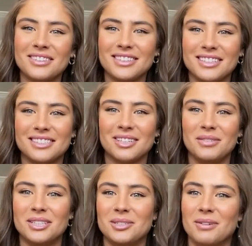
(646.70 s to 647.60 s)
this is gonna
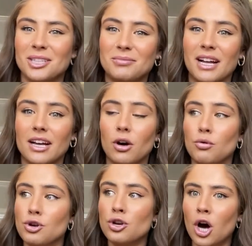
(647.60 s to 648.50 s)
be too much, but I go,
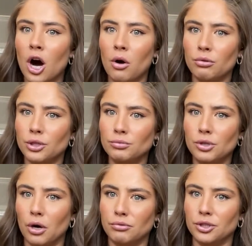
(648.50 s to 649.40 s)
no, you
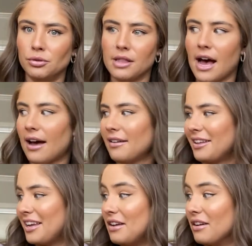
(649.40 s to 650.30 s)
don't do that.
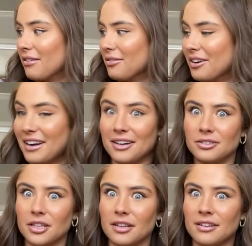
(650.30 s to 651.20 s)
Like even everyone right now is
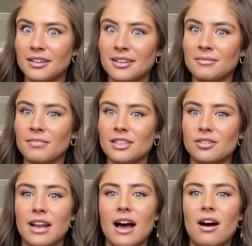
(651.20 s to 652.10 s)
like, so
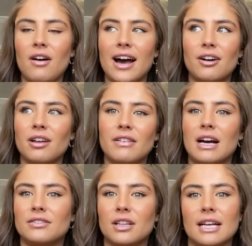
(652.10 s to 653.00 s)
now I don't even
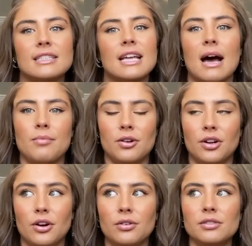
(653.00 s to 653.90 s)
have to like tap their
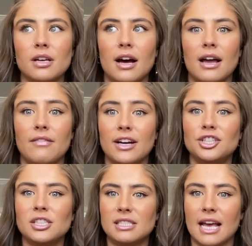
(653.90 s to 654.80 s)
nose. If I
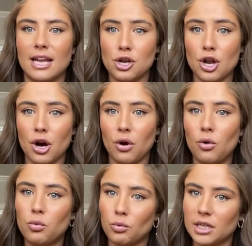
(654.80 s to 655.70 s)
just say no
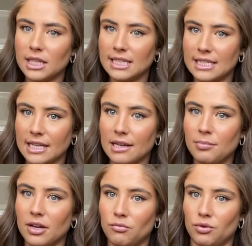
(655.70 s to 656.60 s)
really deep
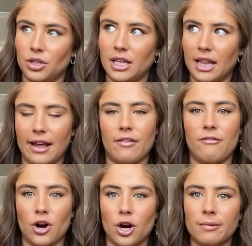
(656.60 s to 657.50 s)
and really like
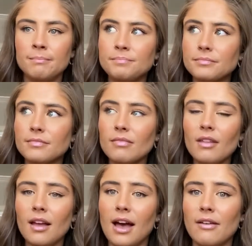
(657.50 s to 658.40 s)
firm,
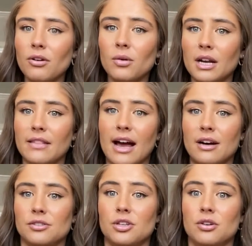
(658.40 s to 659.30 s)
everyone in the
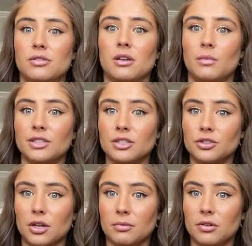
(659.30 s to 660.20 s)
house knows someone's in
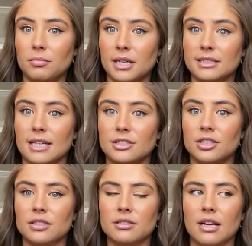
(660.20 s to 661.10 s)
trouble because that's
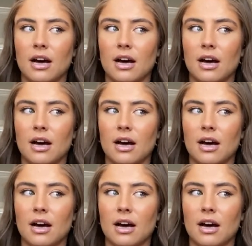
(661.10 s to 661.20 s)
just how